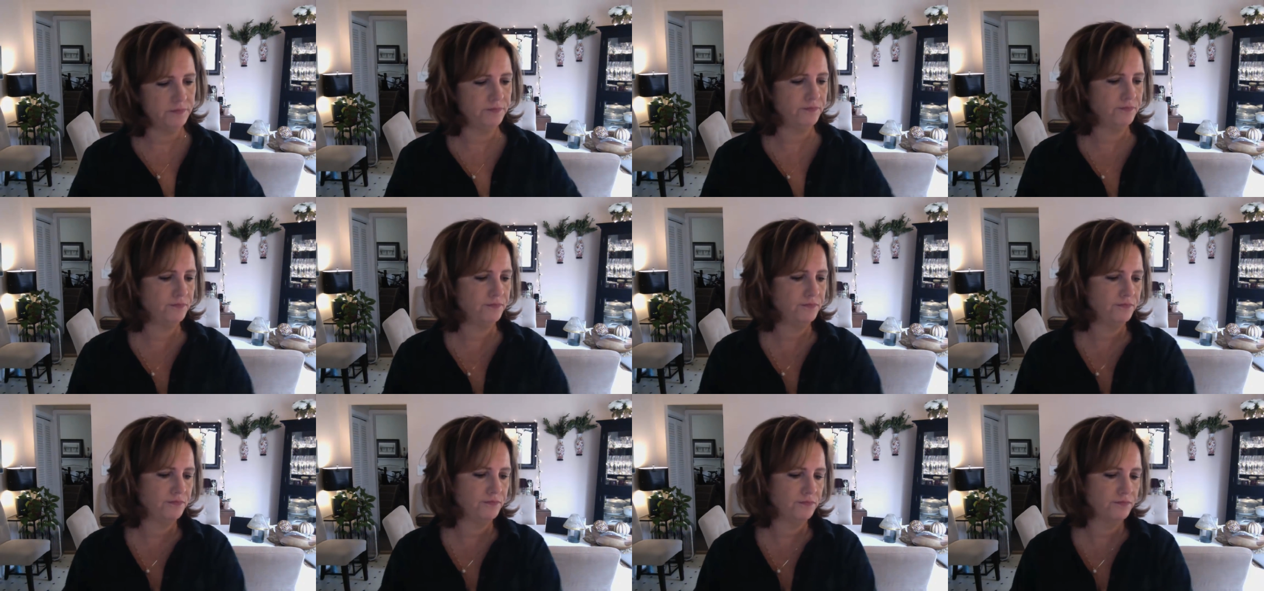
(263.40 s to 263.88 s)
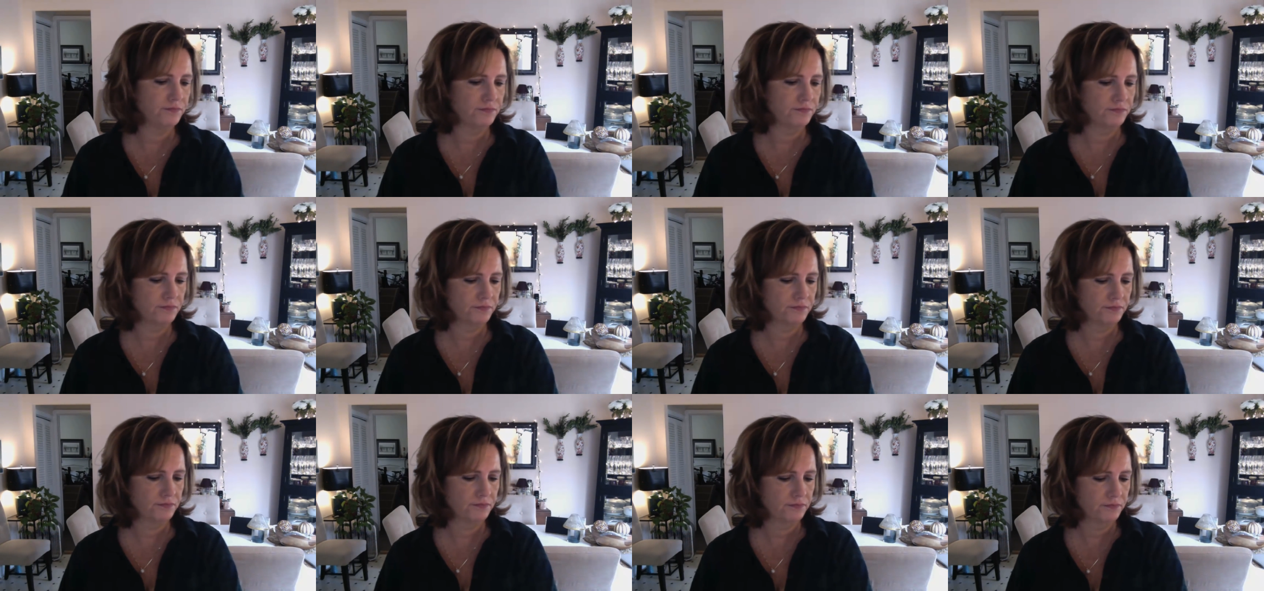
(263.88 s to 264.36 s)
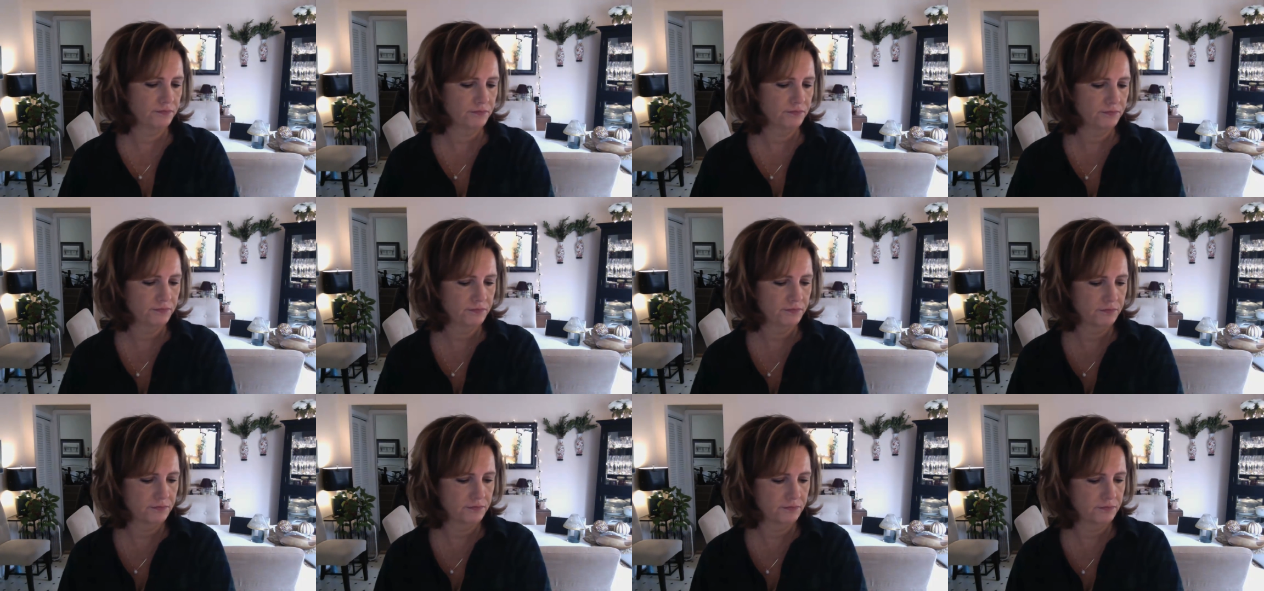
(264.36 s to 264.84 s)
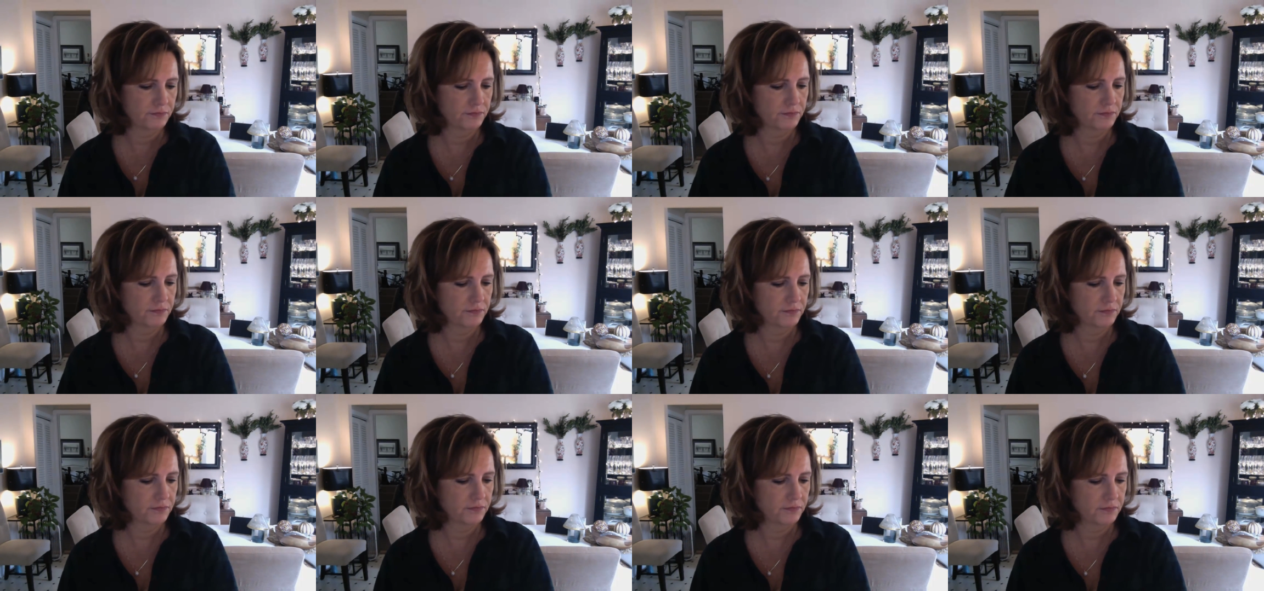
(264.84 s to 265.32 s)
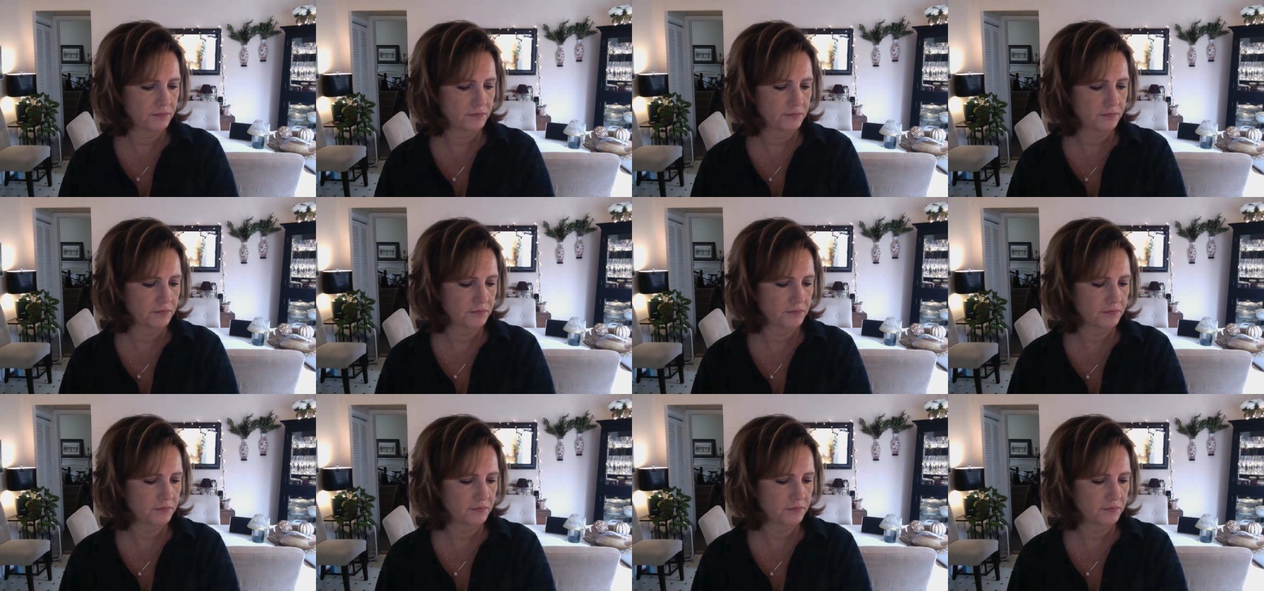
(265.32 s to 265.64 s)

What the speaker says: No one is speaking in this clip.